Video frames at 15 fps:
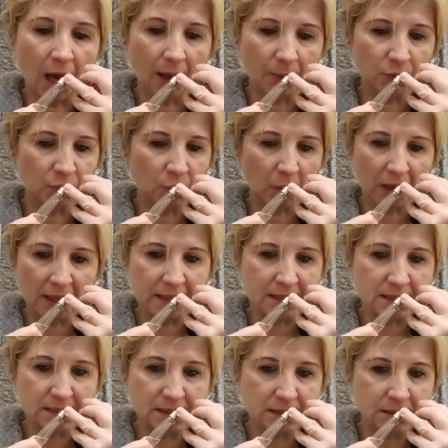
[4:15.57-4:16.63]
I would wear
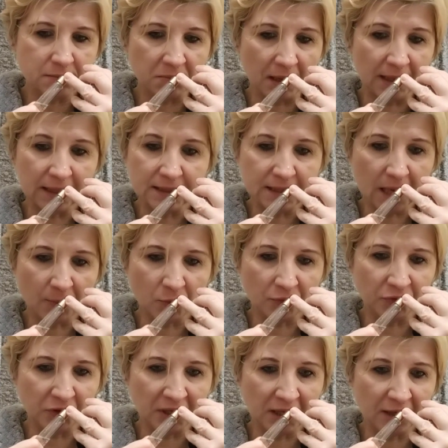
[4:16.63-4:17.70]
this any time
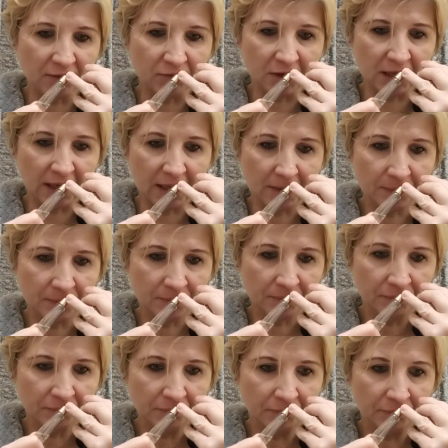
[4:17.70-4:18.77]
of the year really,
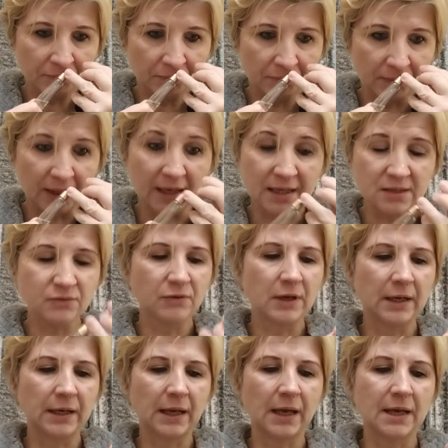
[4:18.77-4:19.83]
and it's
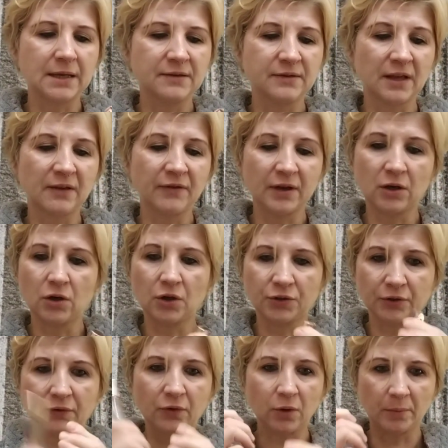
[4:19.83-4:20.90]
really nice. I've had a
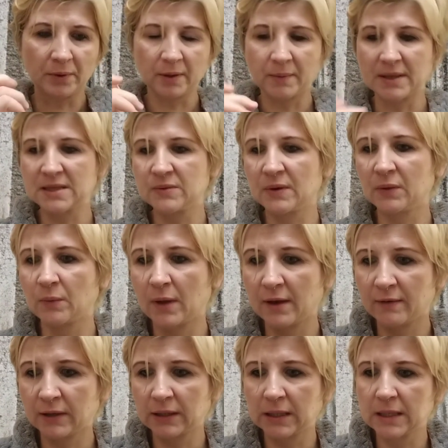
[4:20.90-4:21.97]
lot of compliments when
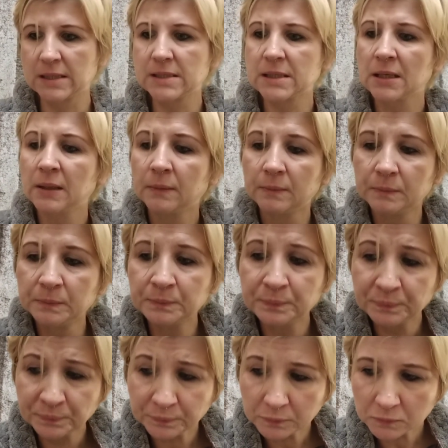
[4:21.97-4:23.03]
wearing this.
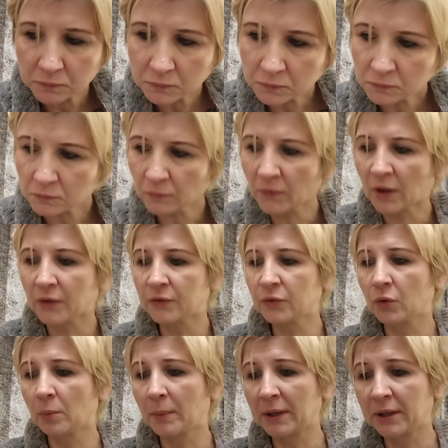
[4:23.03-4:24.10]

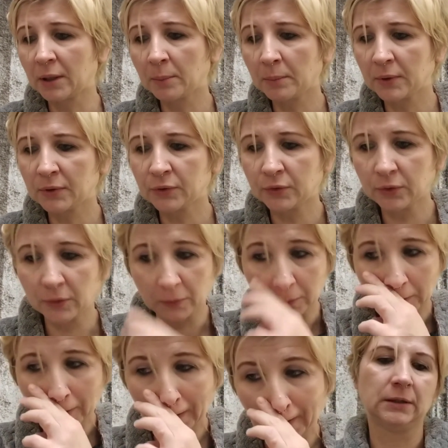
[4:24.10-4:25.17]
So my number
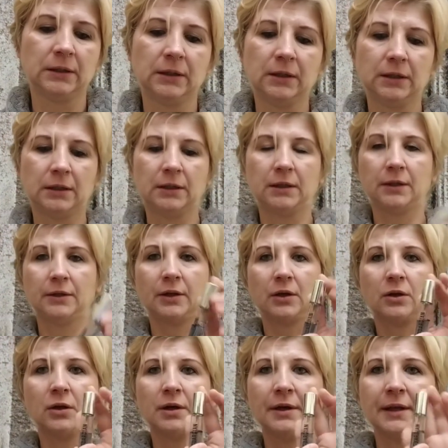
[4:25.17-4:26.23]
2, The
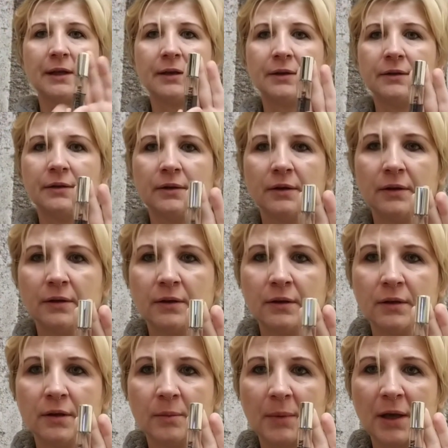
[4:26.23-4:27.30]
Guardian.
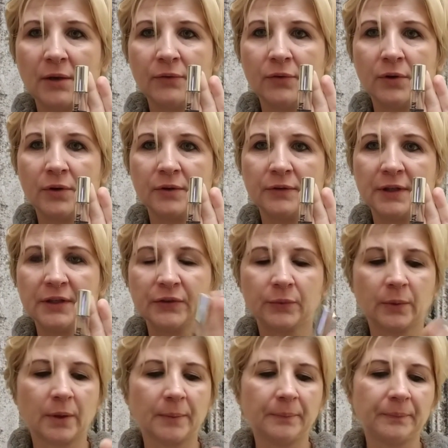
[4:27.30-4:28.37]
You might have heard of this
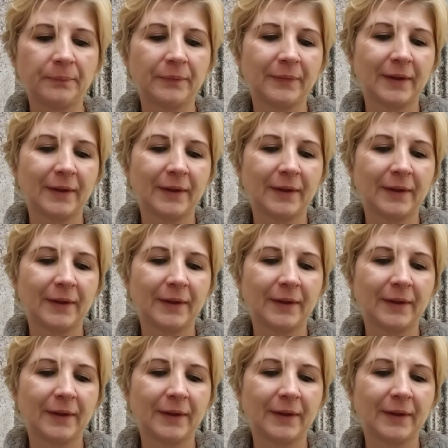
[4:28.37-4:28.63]
one.